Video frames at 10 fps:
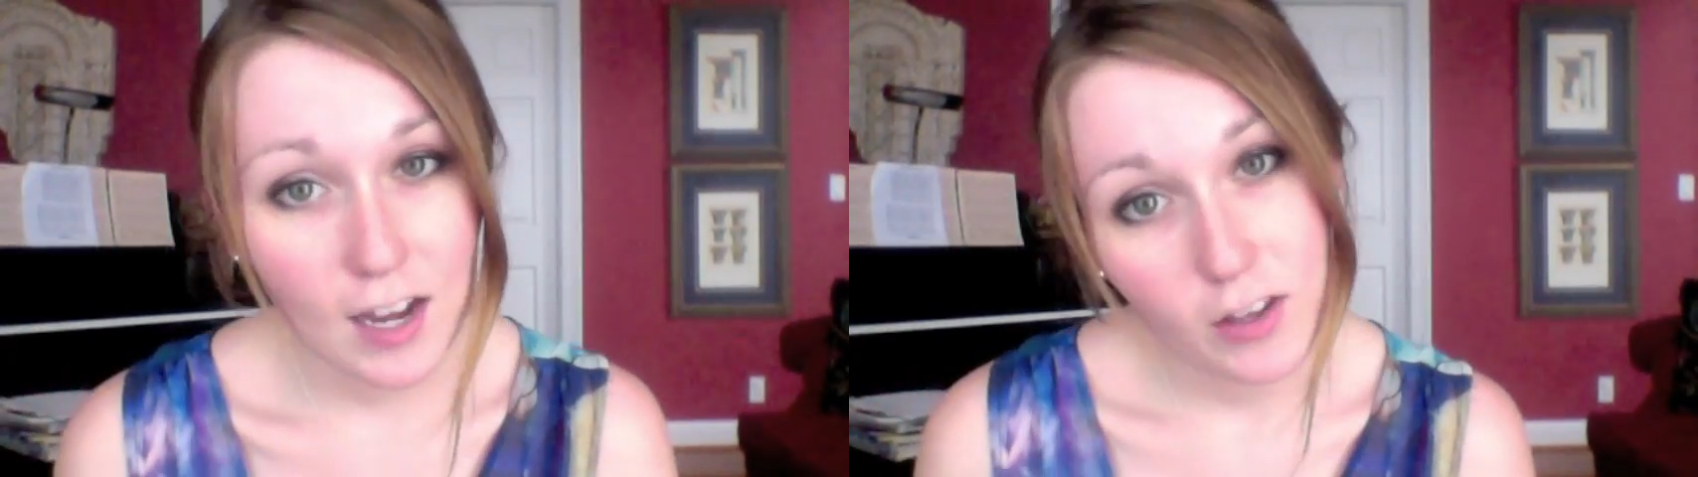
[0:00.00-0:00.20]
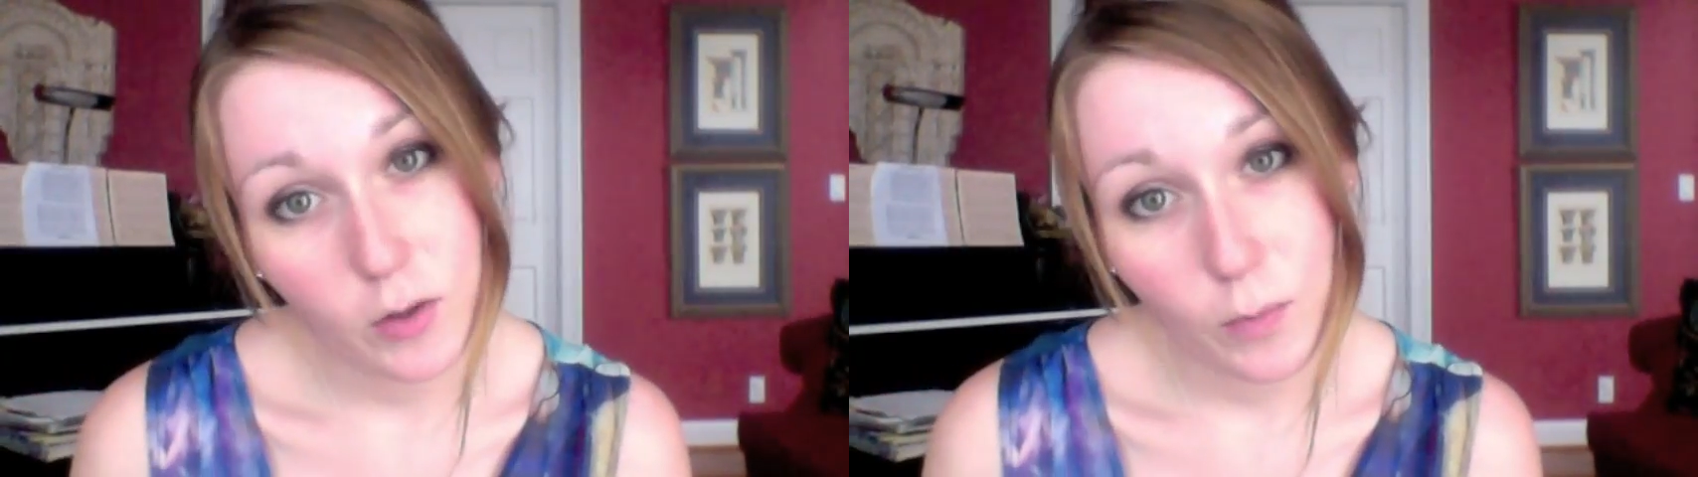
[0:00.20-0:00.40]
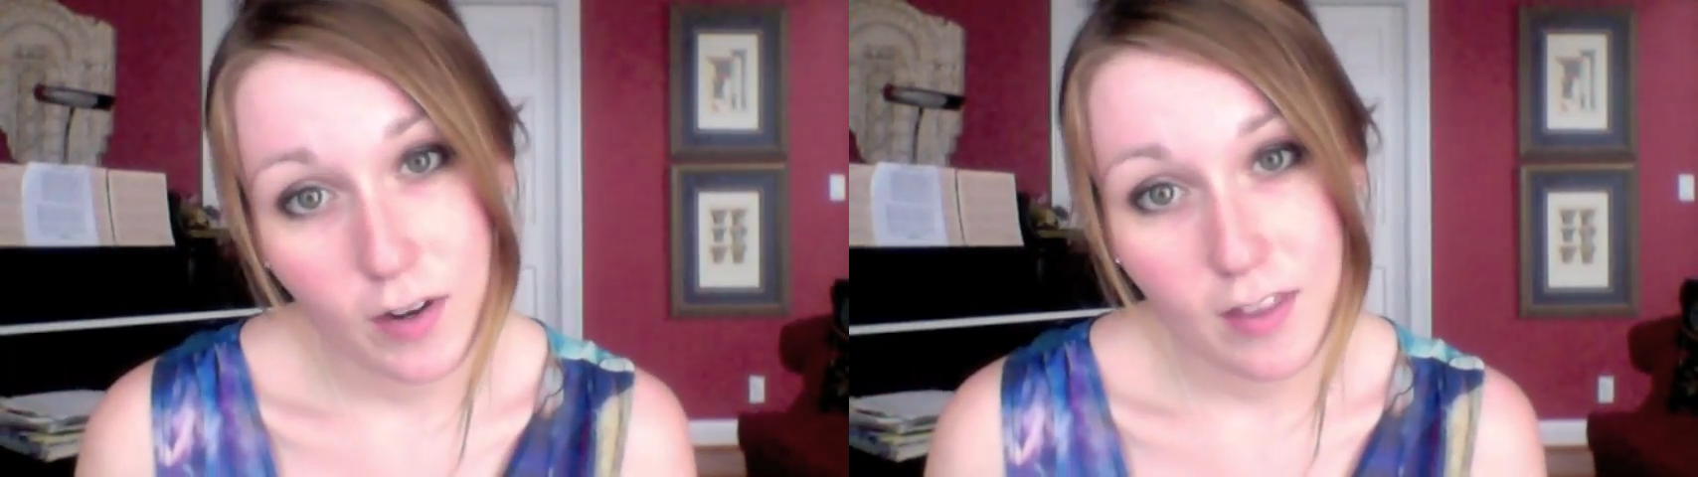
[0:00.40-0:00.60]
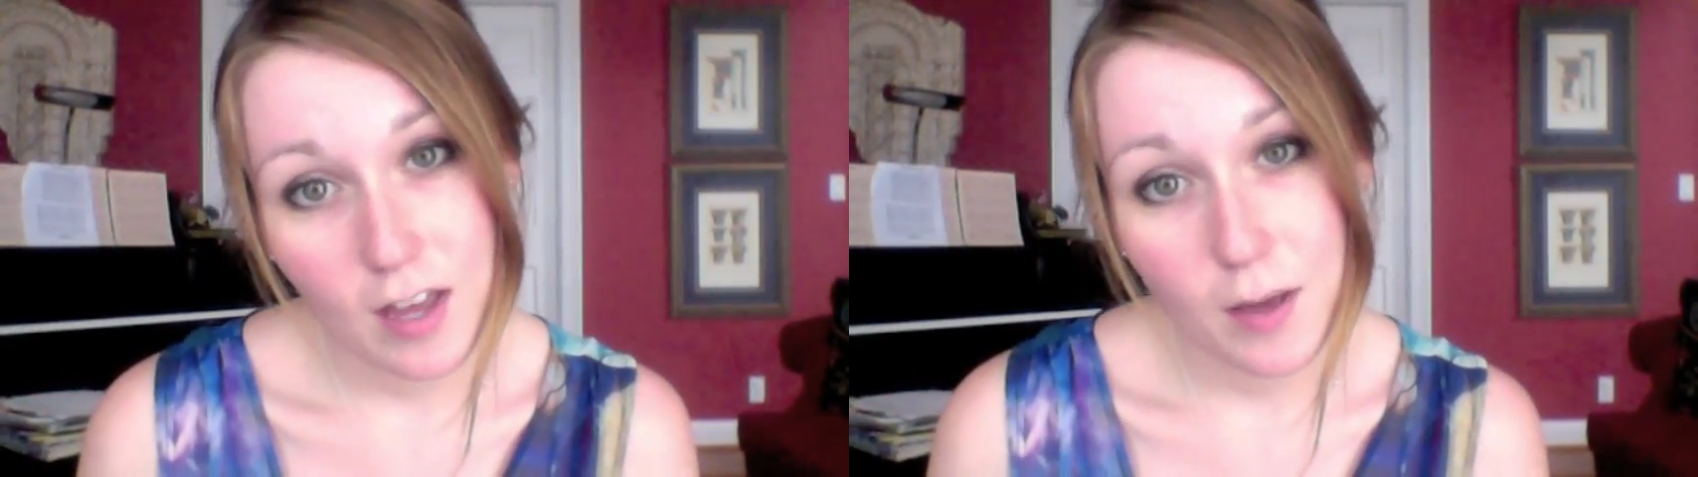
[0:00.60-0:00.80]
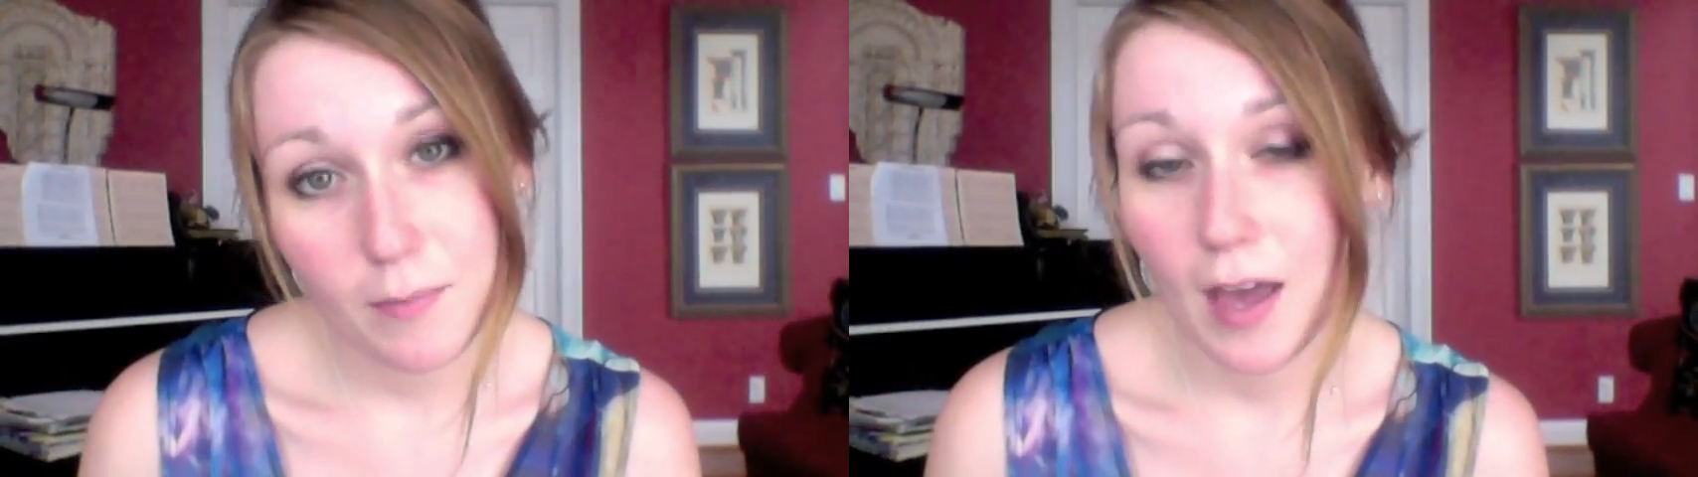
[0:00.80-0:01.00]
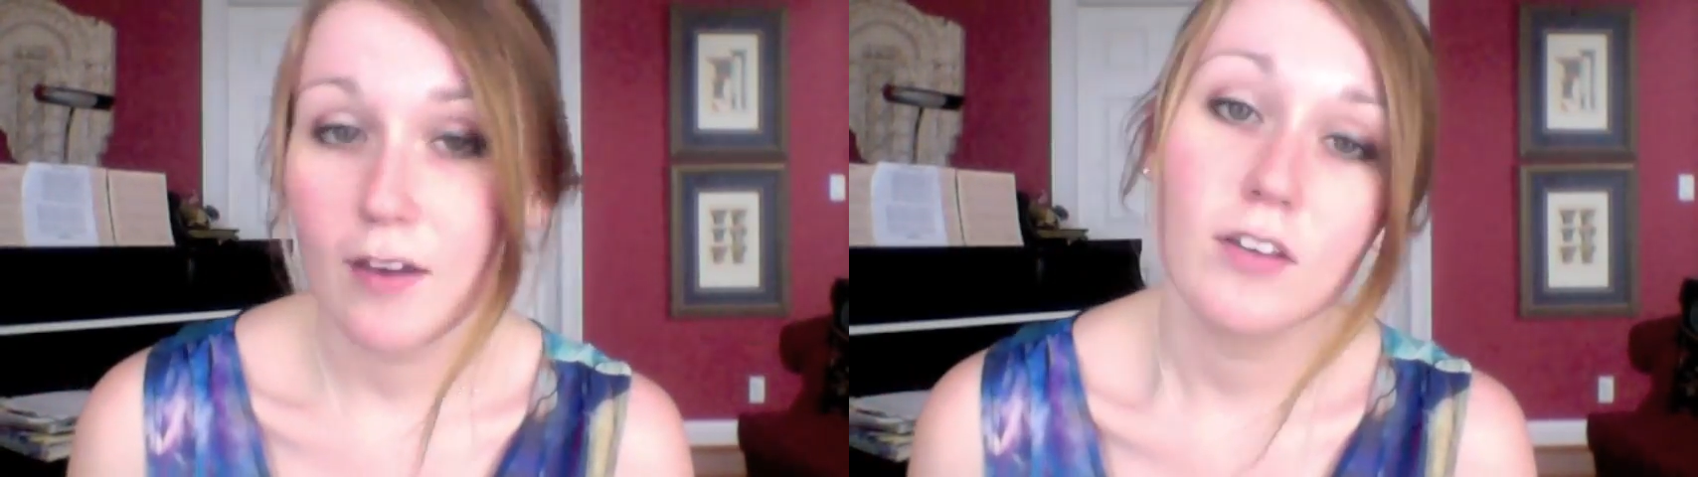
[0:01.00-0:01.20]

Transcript: how you can wear them, how you